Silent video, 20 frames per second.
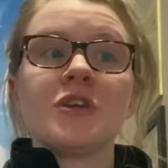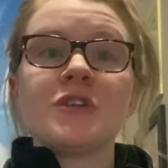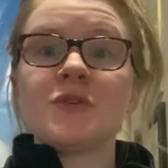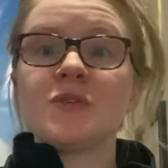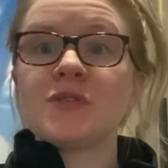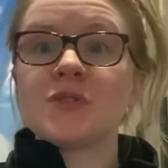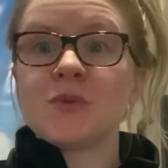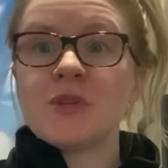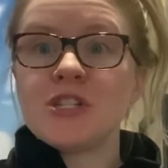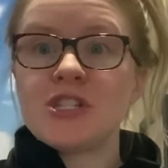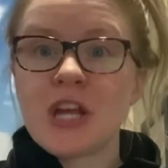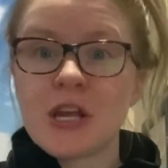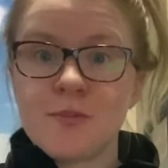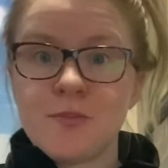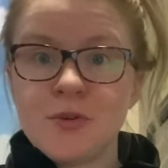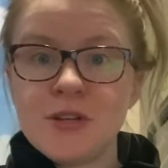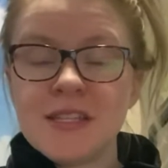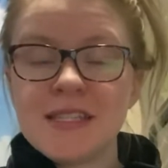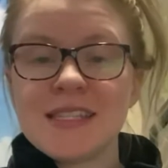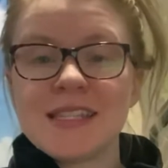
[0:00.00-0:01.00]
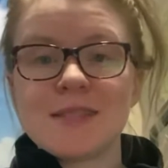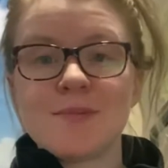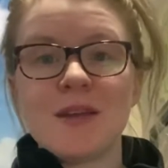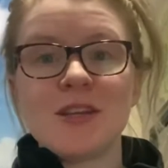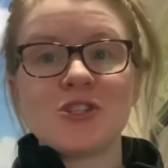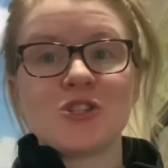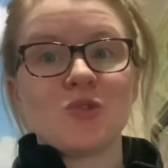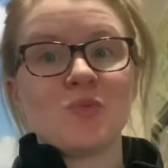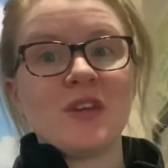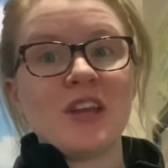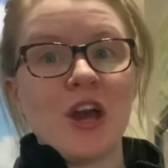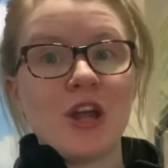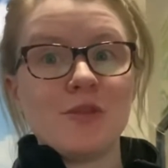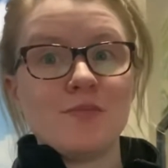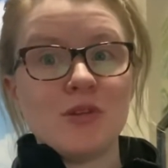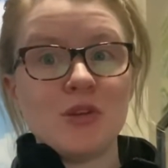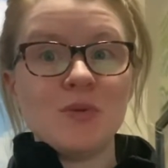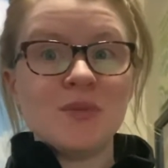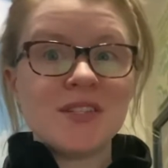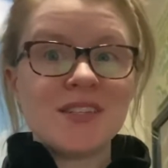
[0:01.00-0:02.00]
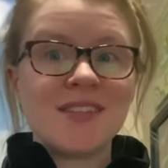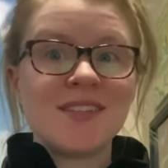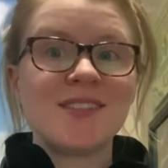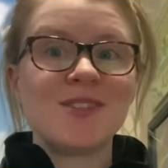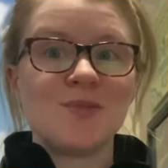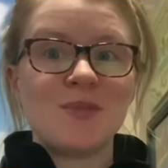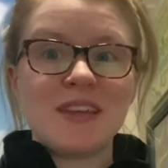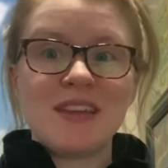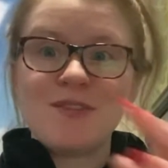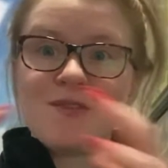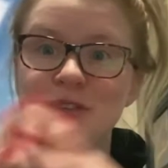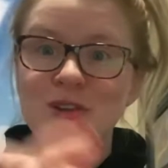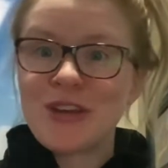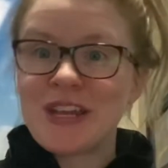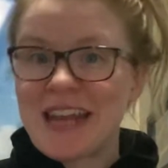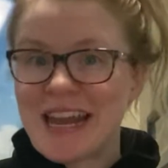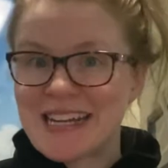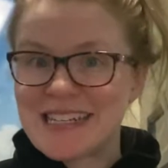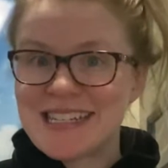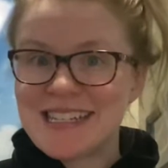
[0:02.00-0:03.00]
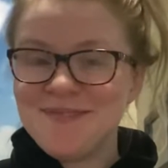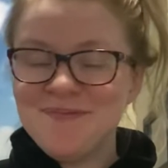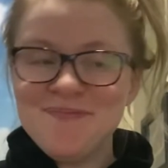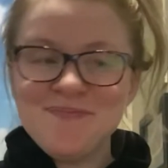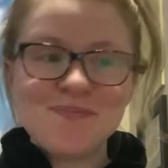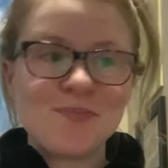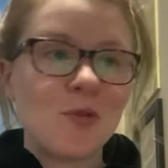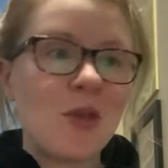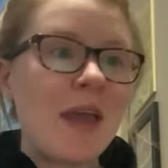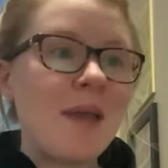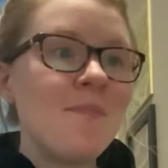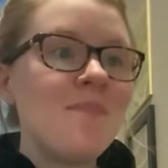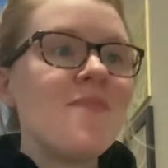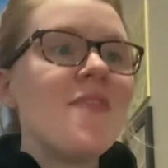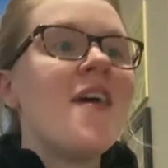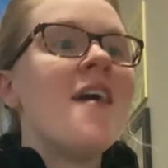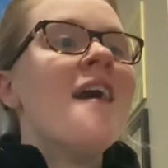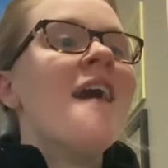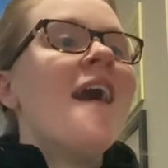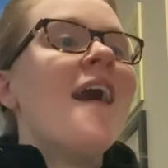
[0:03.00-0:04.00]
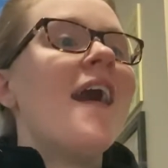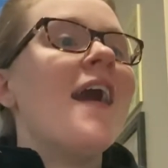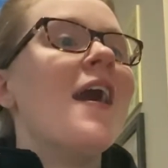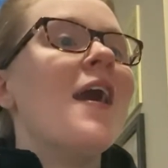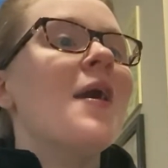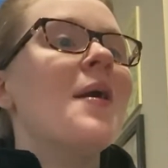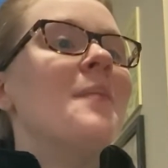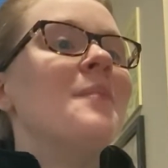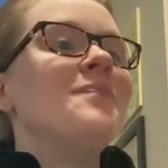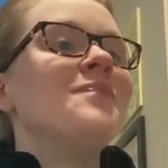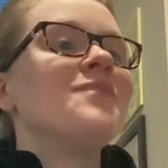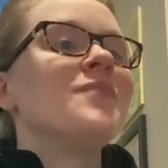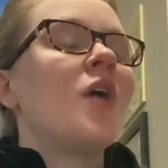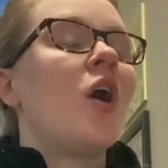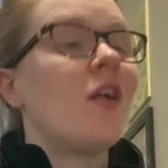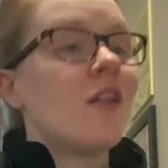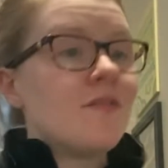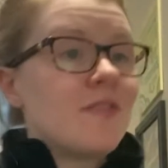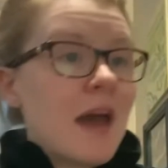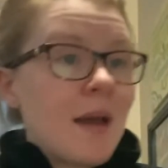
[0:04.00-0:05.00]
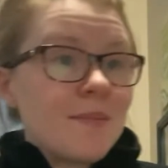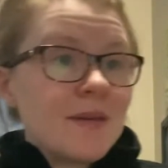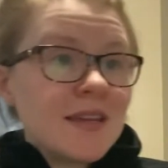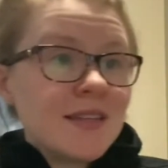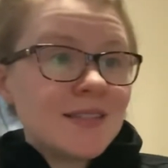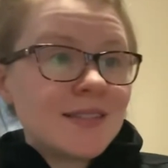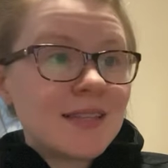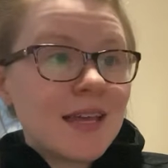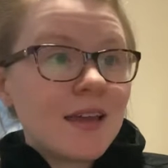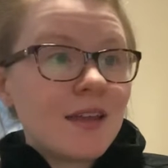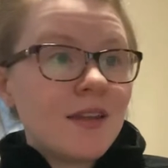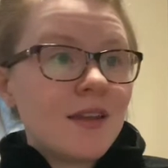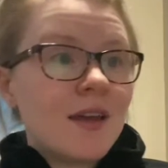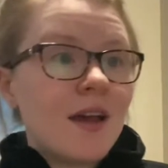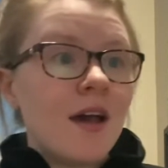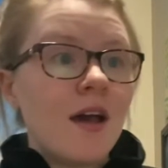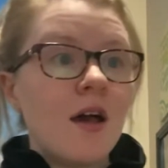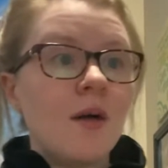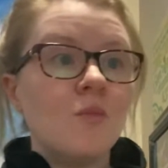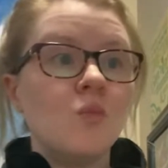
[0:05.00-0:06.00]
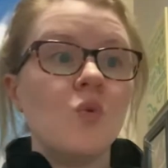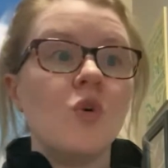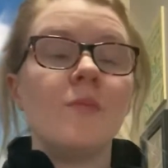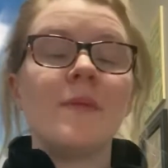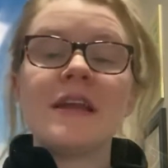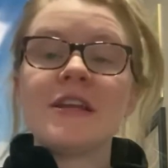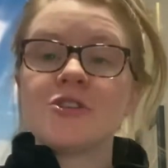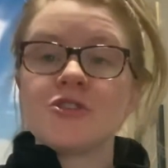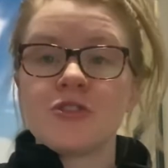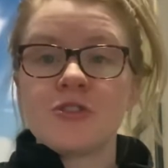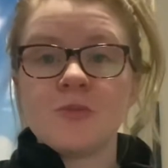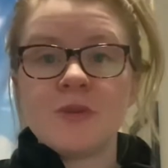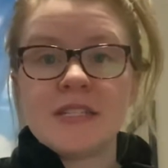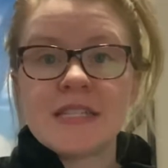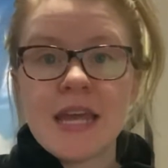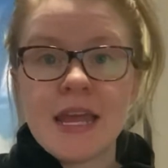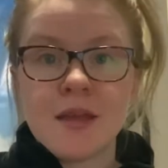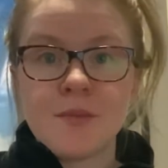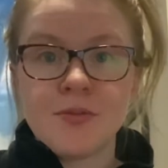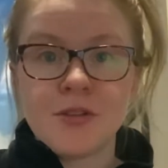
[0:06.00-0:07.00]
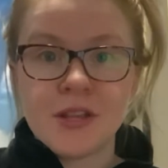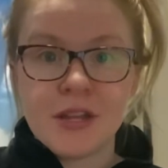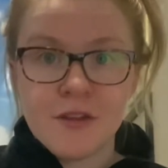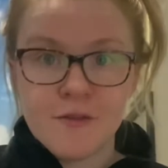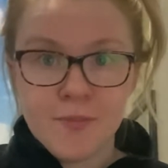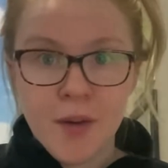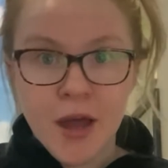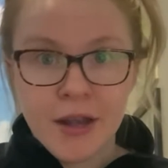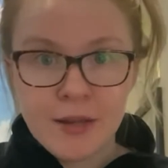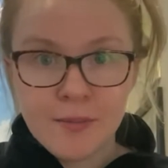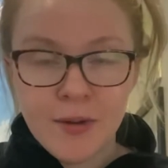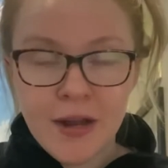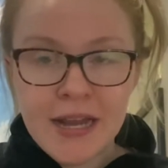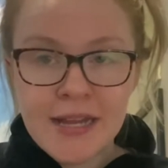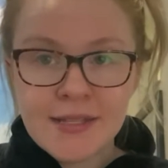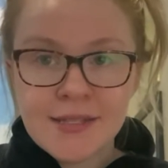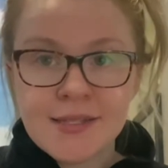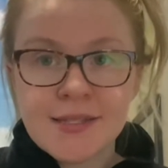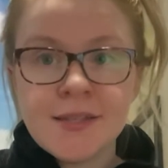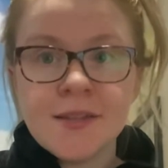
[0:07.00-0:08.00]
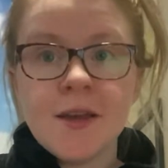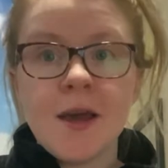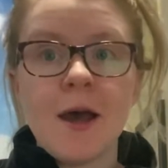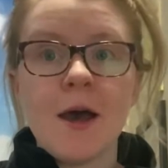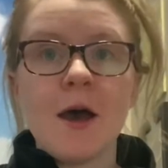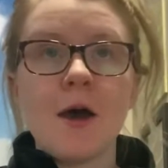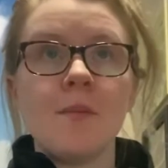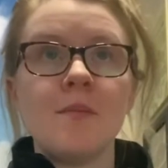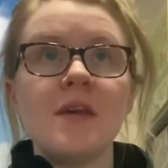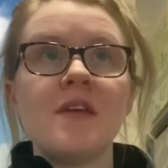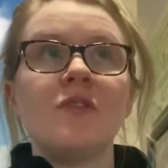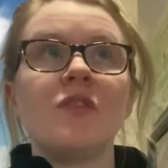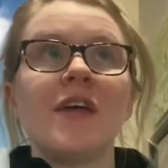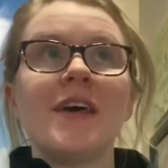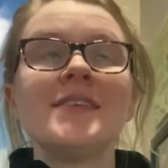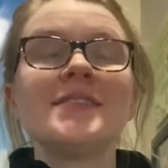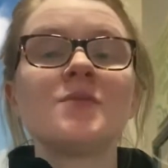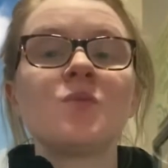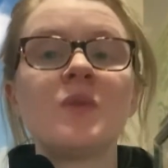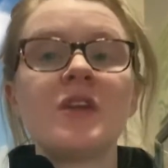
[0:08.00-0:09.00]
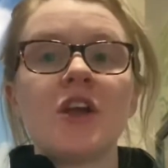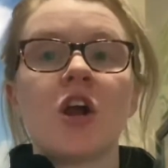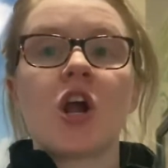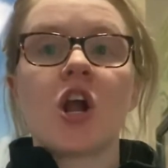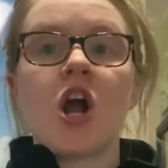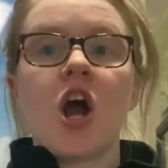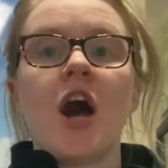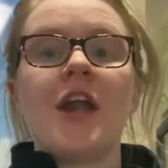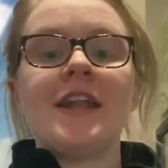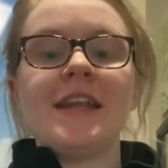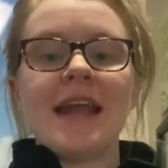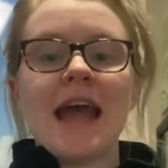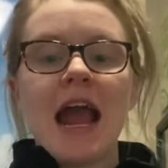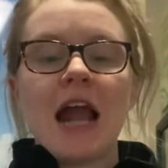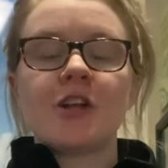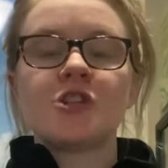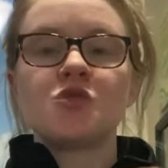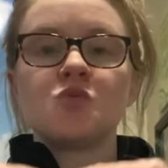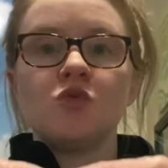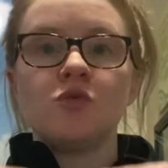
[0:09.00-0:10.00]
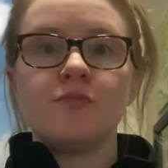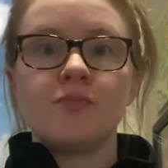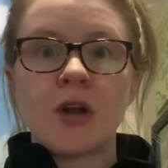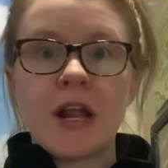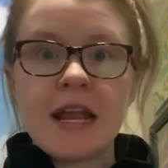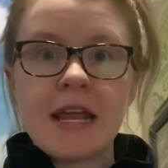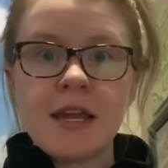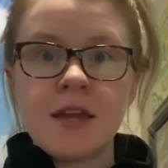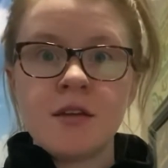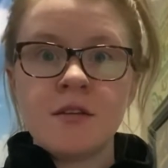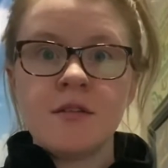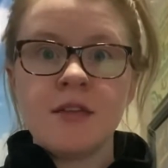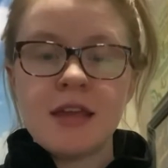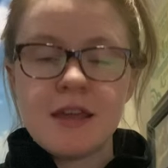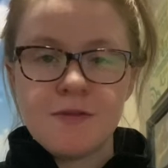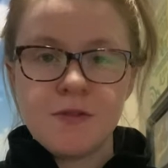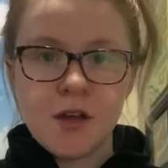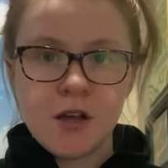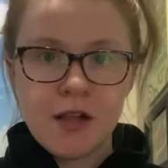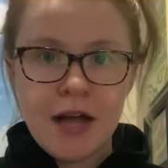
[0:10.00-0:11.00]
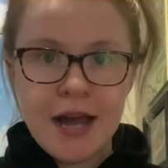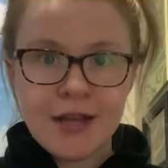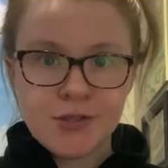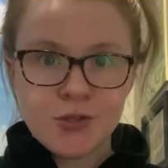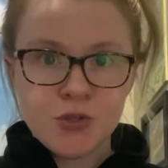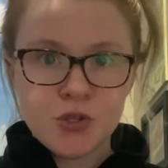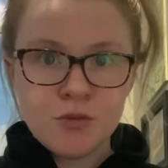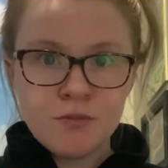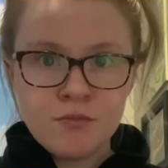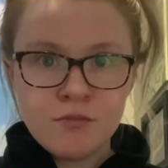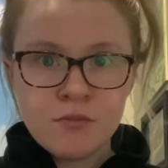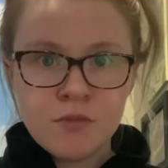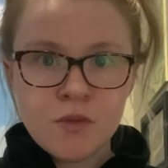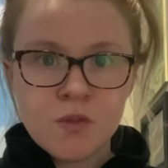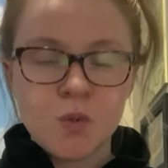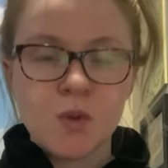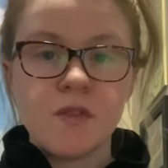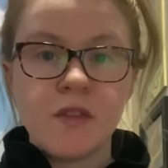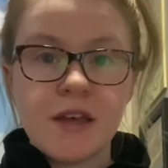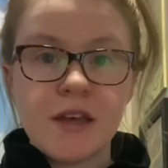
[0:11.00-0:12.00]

those 3 checkpoints, let's make sure we unmute so we can feel connected, okay? All of that being said, we'll make sure that we take plenty of potty breaks, unless we are on an actual break in the classroom. So